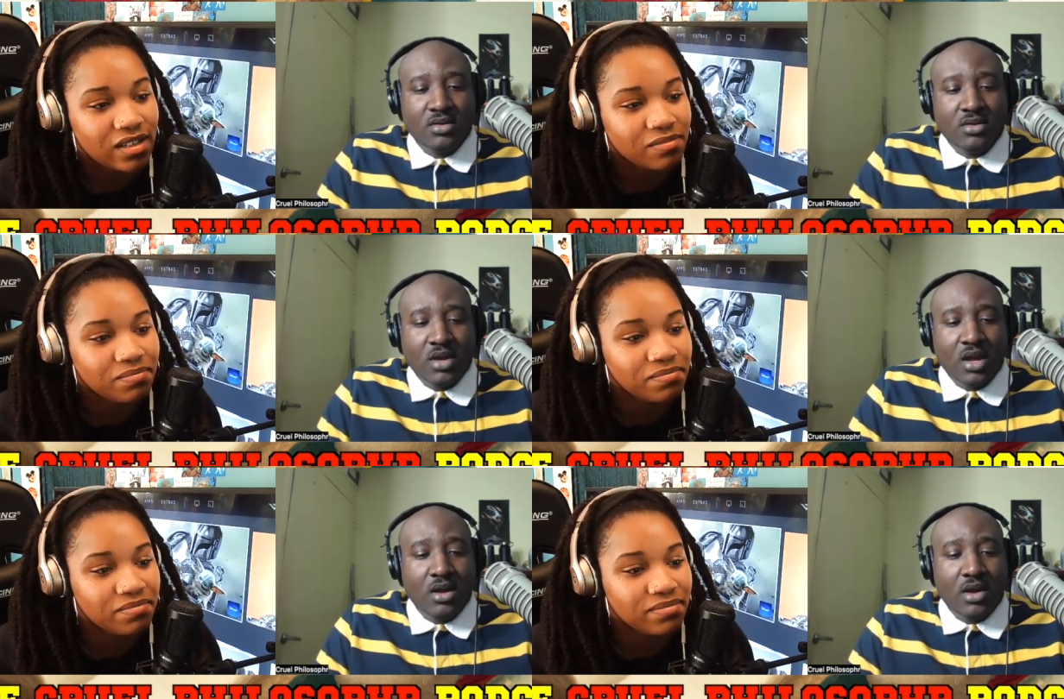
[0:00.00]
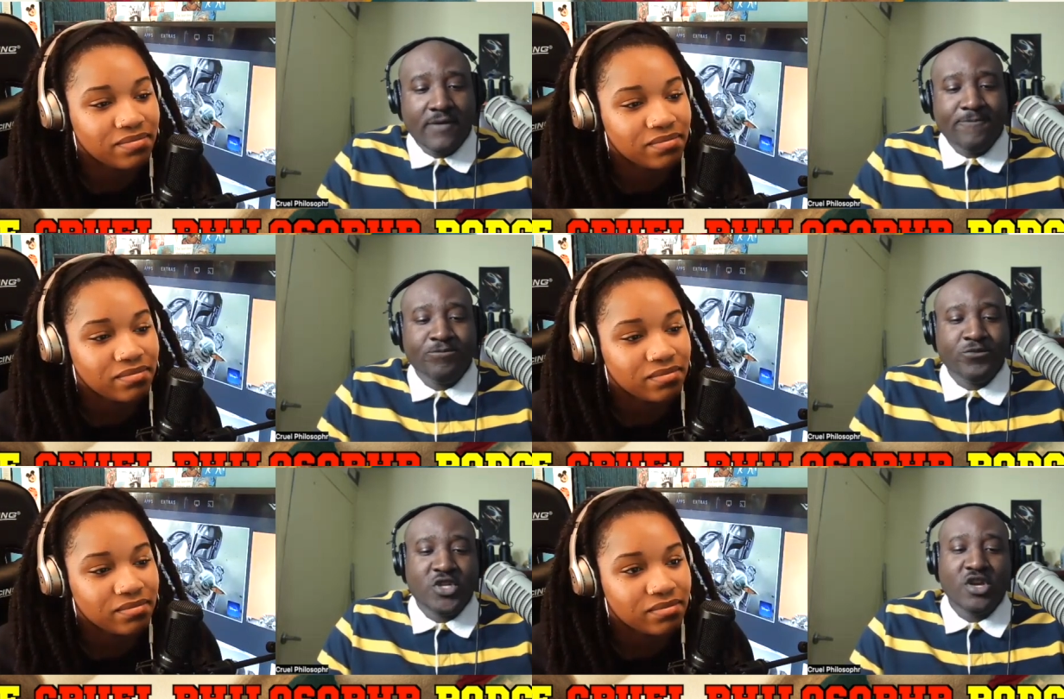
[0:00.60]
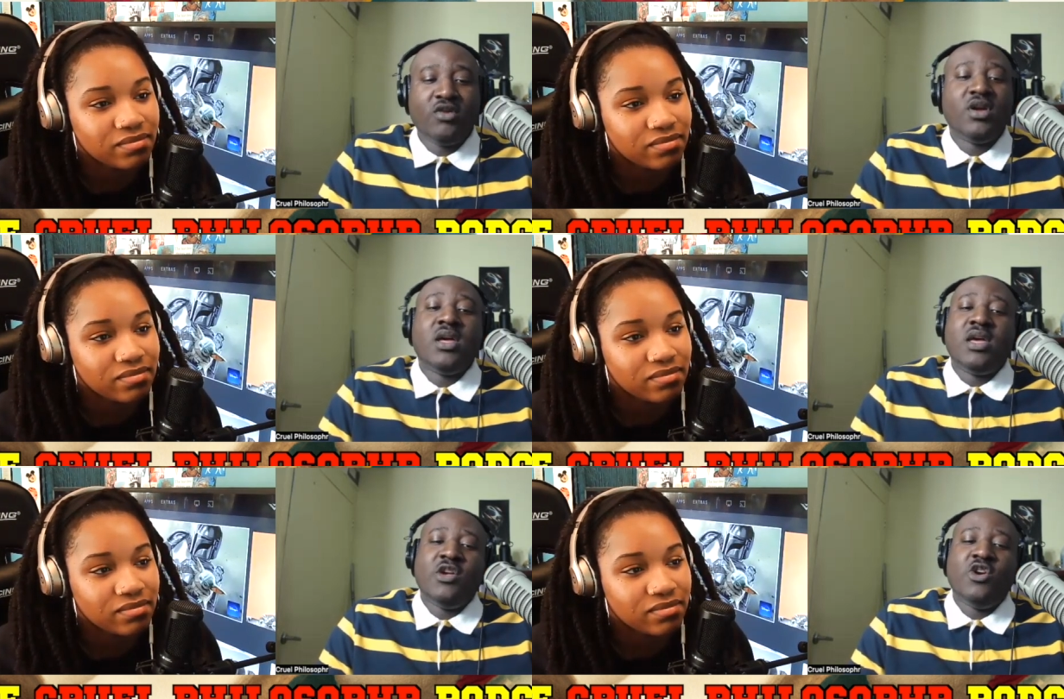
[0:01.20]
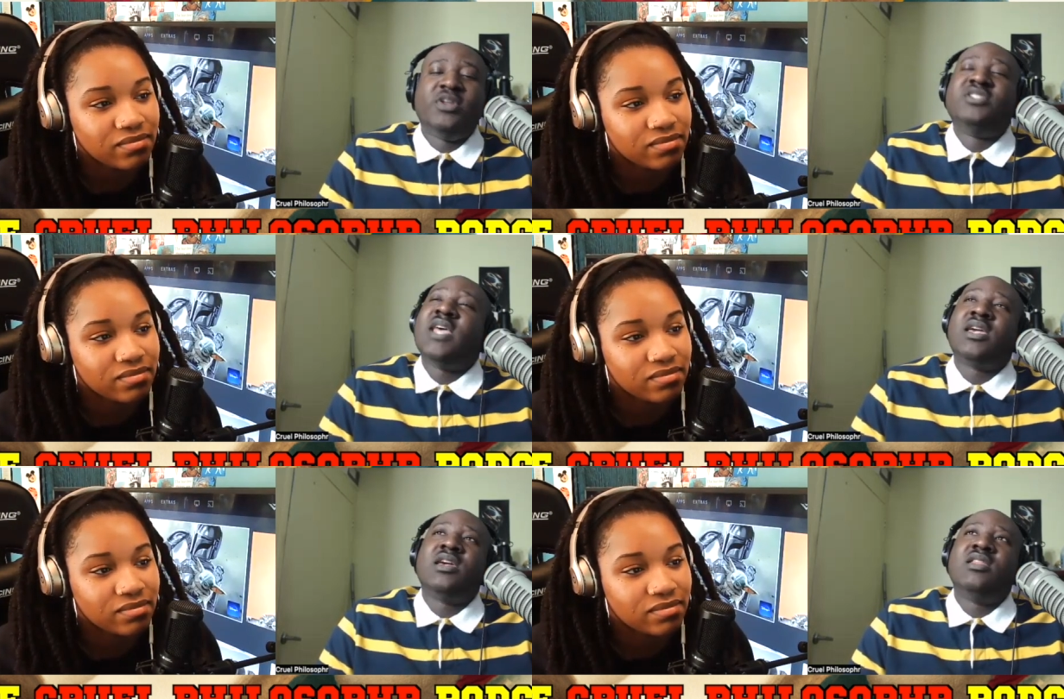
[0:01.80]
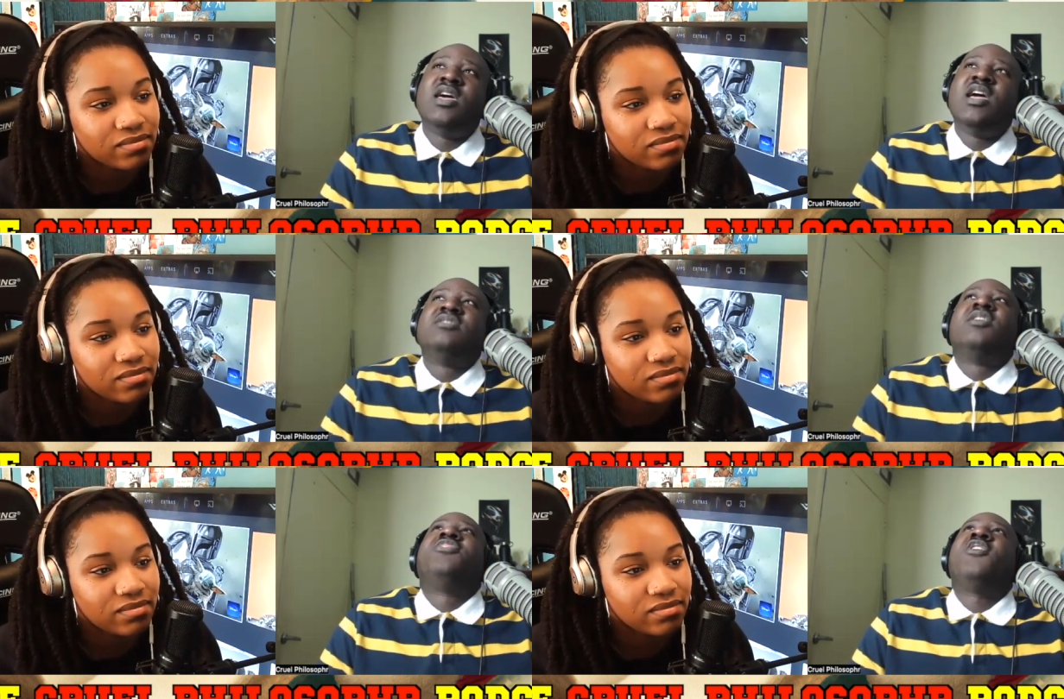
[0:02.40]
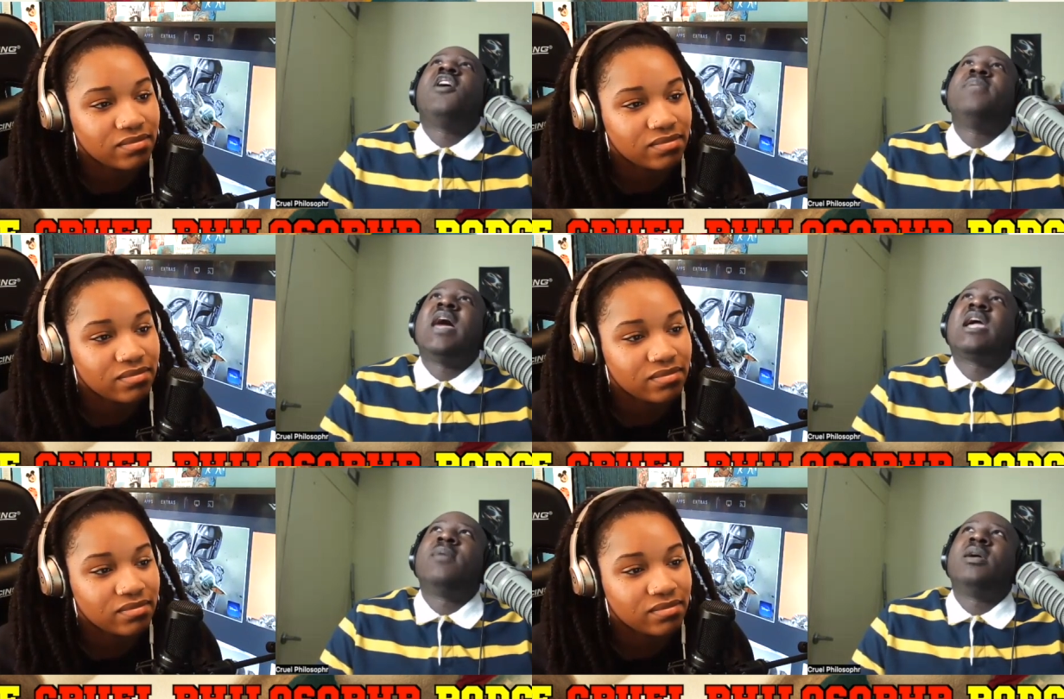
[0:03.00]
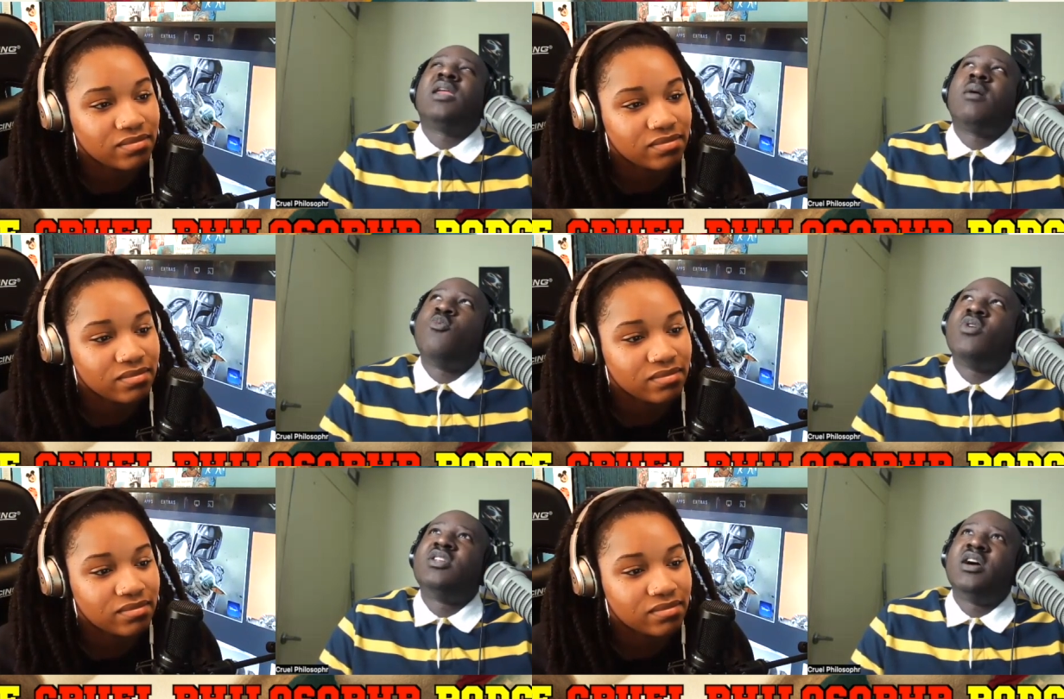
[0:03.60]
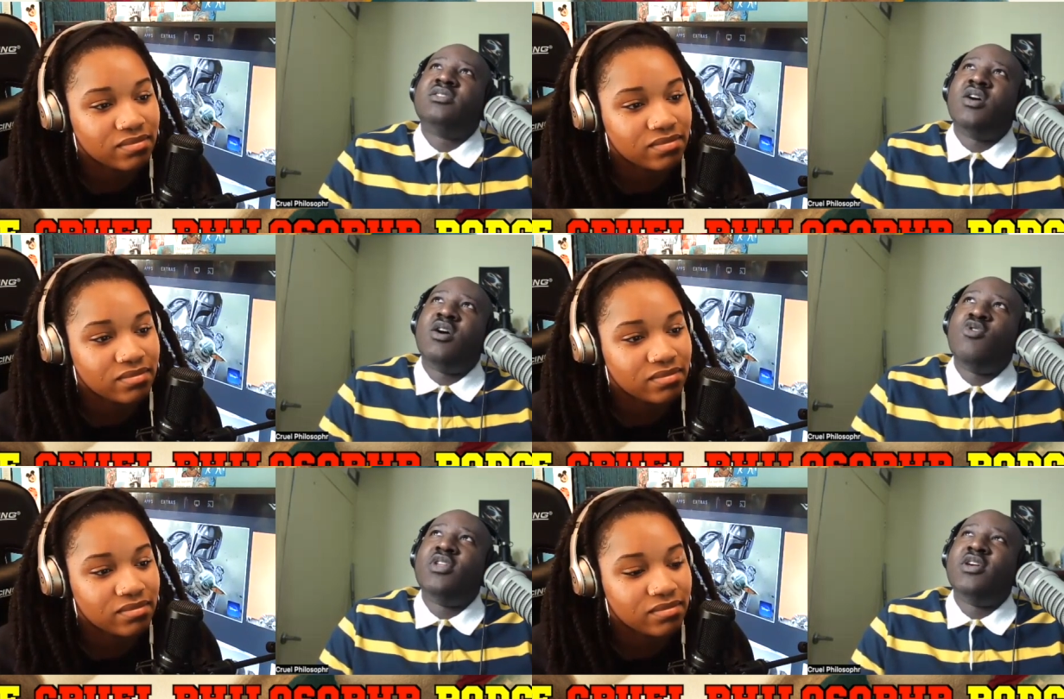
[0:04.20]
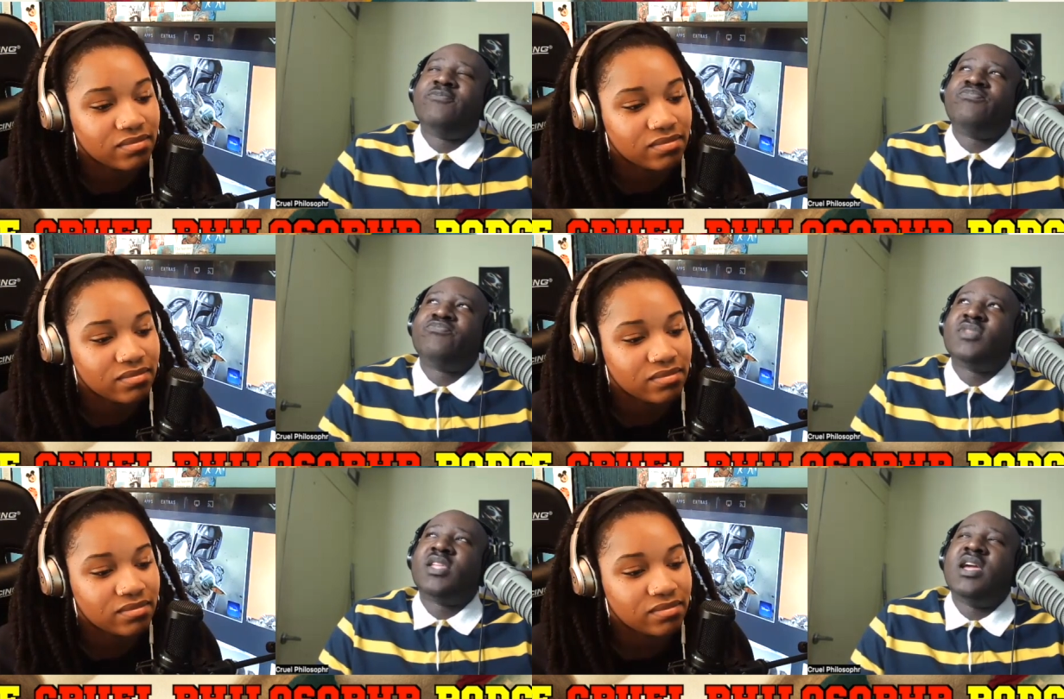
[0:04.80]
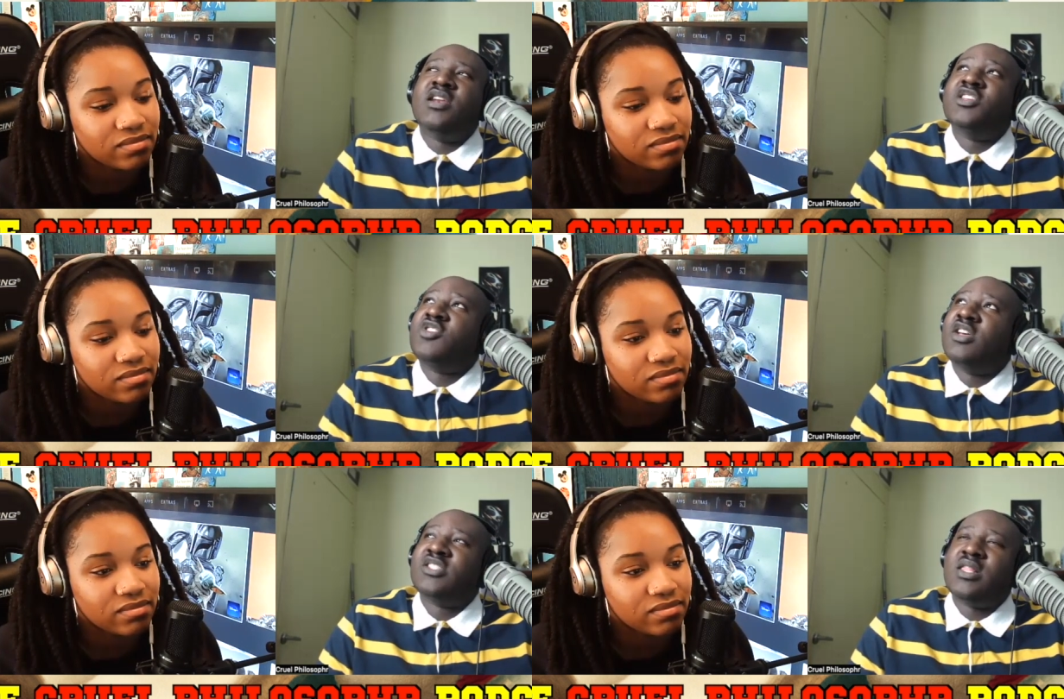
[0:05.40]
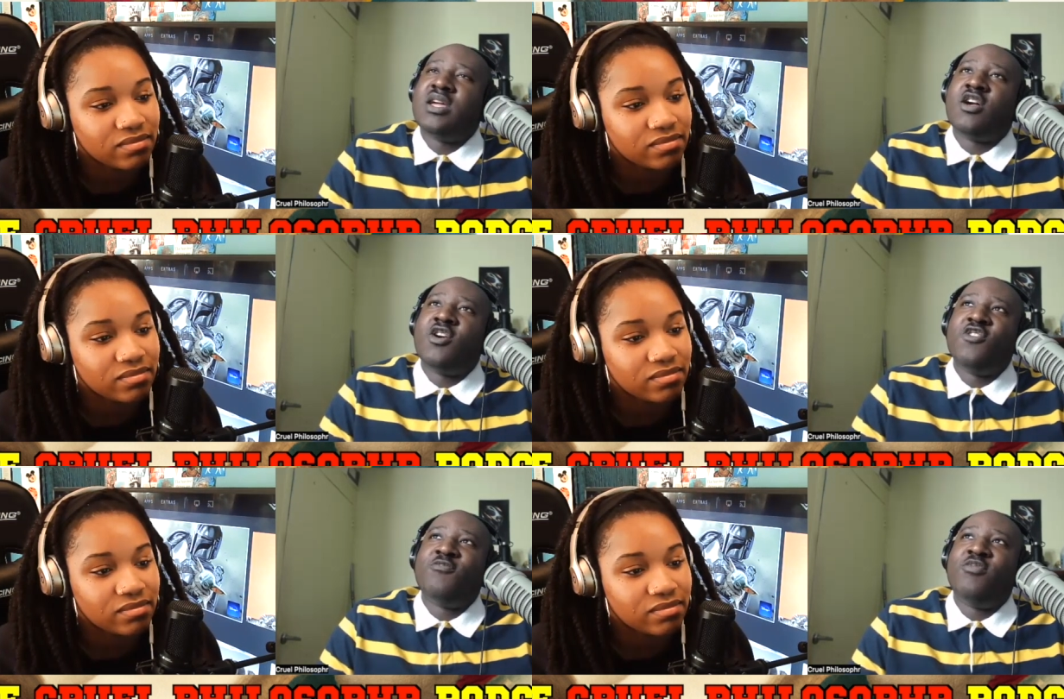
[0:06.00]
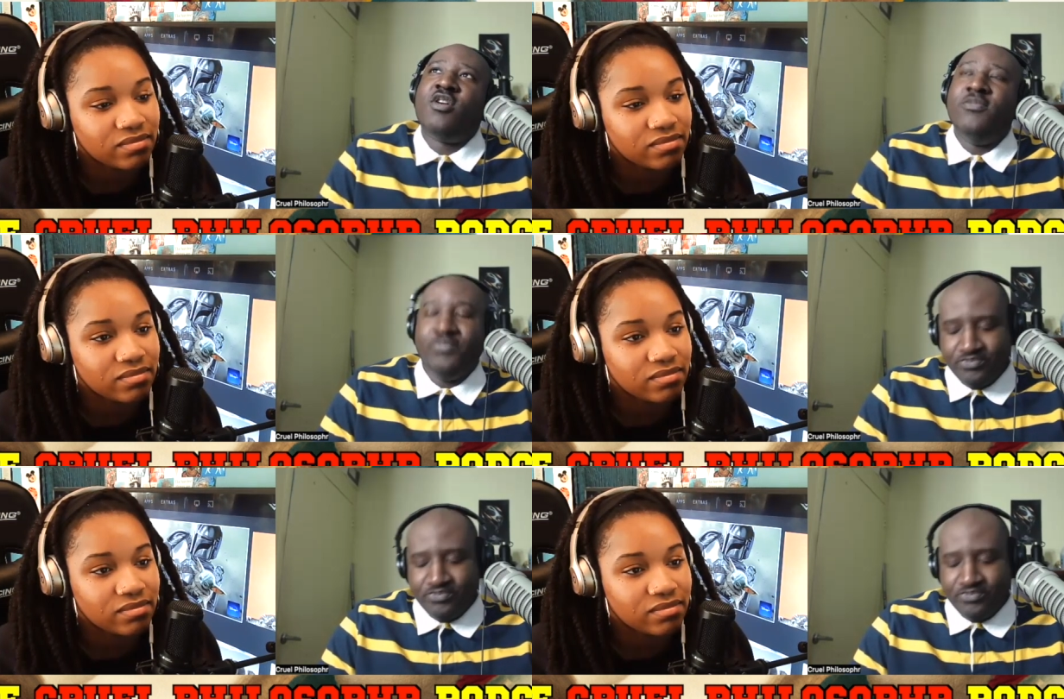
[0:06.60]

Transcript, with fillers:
Speaker 1: Mm. Uh, so he'll be second. The third black man that I would want to, to own it, and this is going to sound like a curveball.